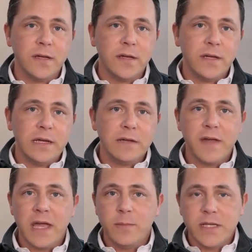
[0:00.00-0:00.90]
If
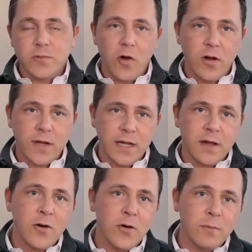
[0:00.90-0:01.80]
Amy's walking
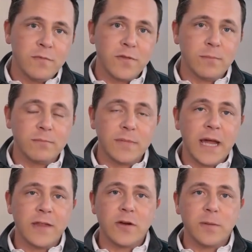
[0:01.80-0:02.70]
home from
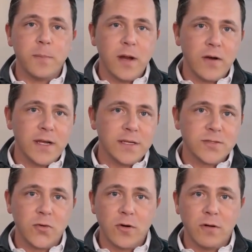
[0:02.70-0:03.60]
gathering berries
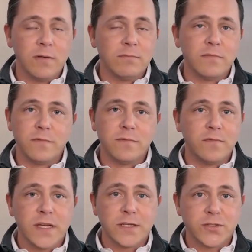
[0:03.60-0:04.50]
or
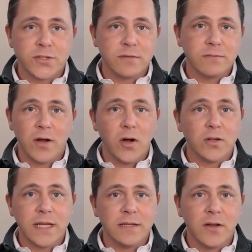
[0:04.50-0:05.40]
fish all
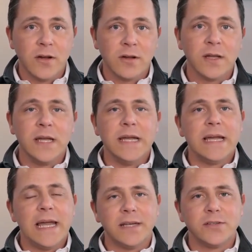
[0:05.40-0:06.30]
day long,
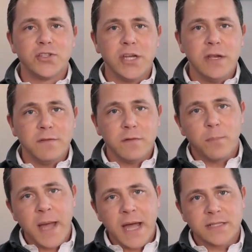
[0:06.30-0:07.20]
and she
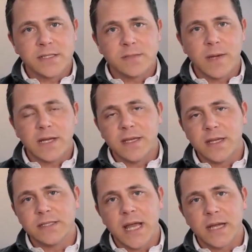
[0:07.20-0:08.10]
passes by the
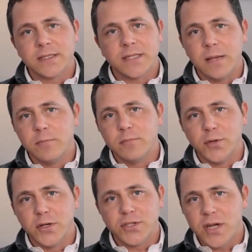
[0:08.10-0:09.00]
exact same
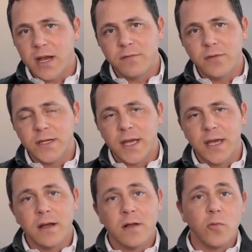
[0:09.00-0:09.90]
bush every day
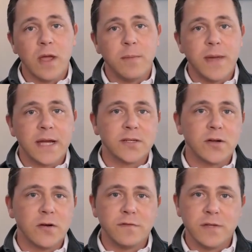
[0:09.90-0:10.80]
on the way back to
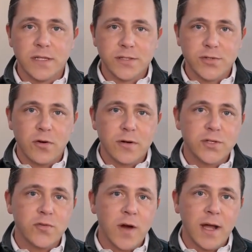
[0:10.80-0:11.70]
her village or her
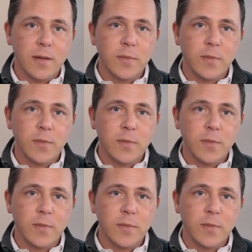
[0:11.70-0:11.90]
tribe,